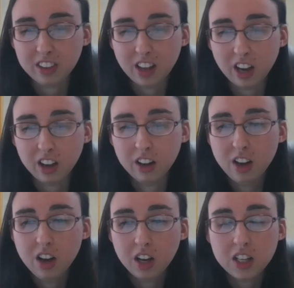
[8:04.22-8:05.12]
like that.
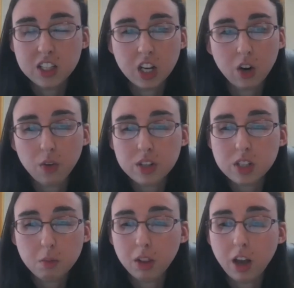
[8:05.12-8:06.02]
His
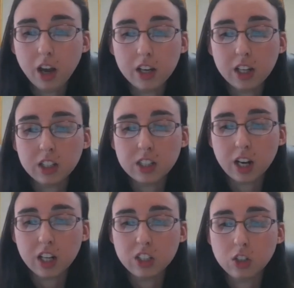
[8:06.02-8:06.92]
heroism lied in
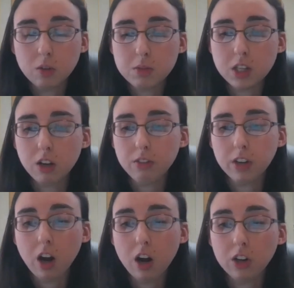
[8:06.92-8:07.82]
dying to himself
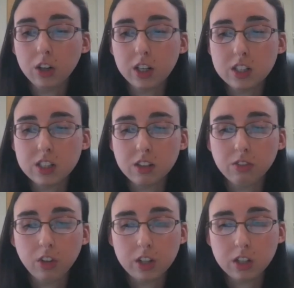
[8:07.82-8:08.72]
and conquering his
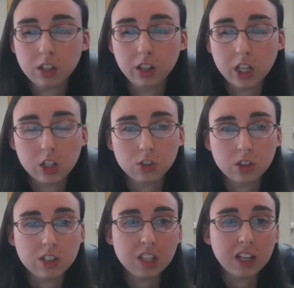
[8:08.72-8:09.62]
sinful
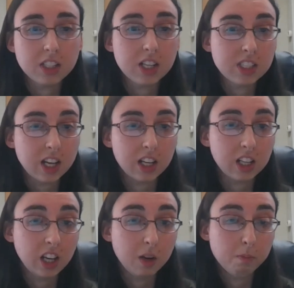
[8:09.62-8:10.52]
inclinations. As I
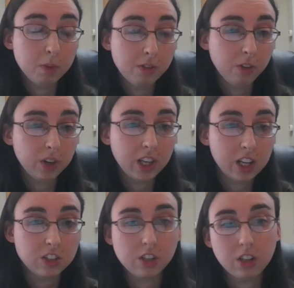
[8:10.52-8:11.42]
said, before
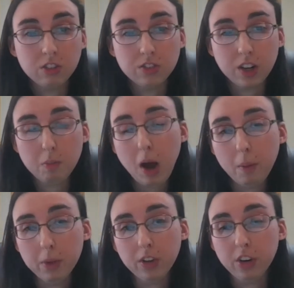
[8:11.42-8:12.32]
he entered, he was very
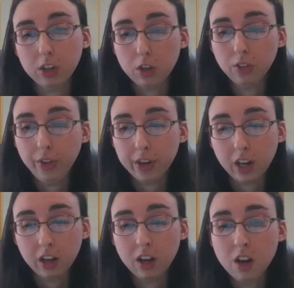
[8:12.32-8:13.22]
popular and good
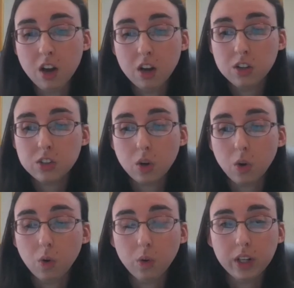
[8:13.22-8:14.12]
looking.
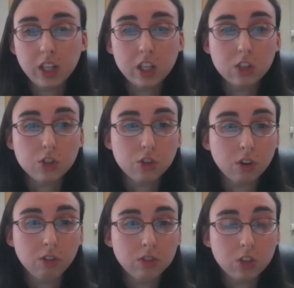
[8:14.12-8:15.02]
So he
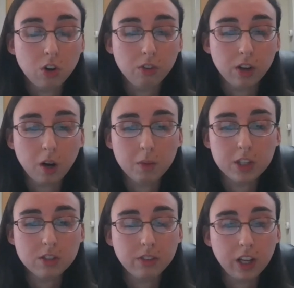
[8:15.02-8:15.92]
strove to overcome
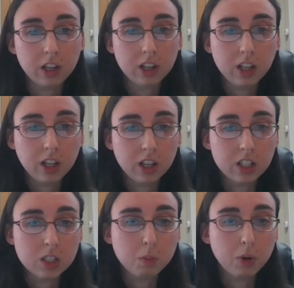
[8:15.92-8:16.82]
his vanity
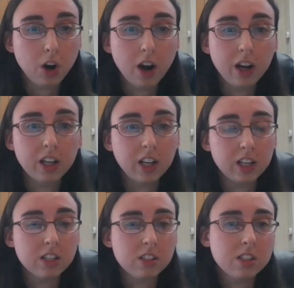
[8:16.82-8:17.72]
and his pride
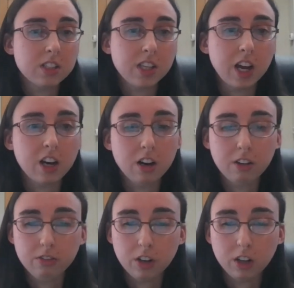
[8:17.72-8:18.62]
and his
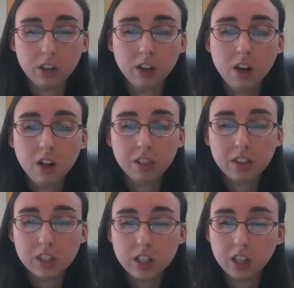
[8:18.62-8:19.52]
desire for
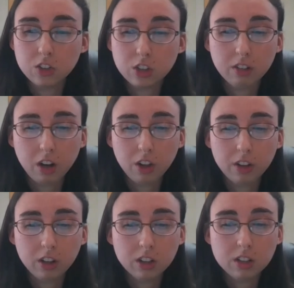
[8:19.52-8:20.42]
the attention of
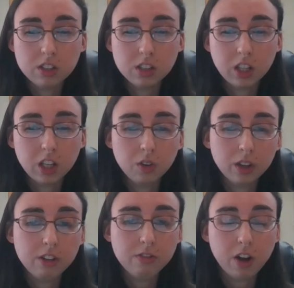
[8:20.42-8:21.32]
others. He
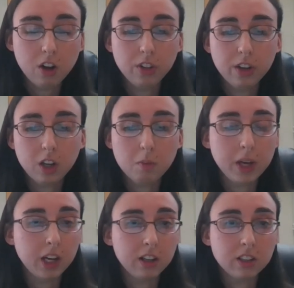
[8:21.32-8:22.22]
really followed the
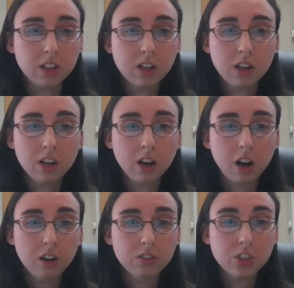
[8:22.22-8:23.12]
command
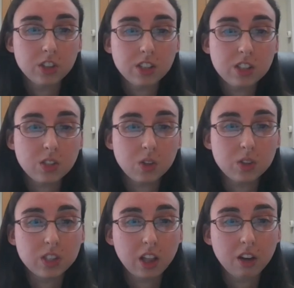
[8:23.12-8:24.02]
of Jesus
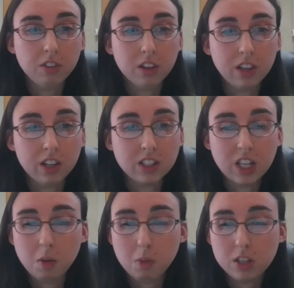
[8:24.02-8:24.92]
to sell everything,
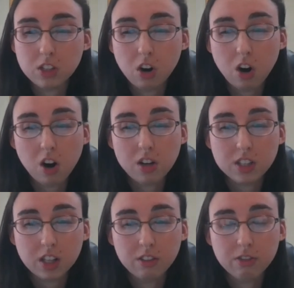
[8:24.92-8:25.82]
take up his
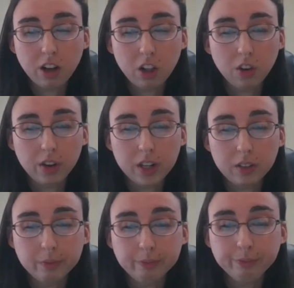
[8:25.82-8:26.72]
cross, and follow
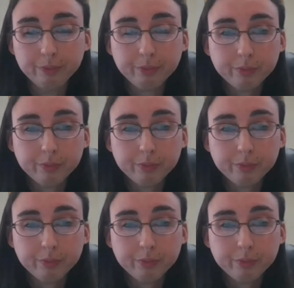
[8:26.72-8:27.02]
him.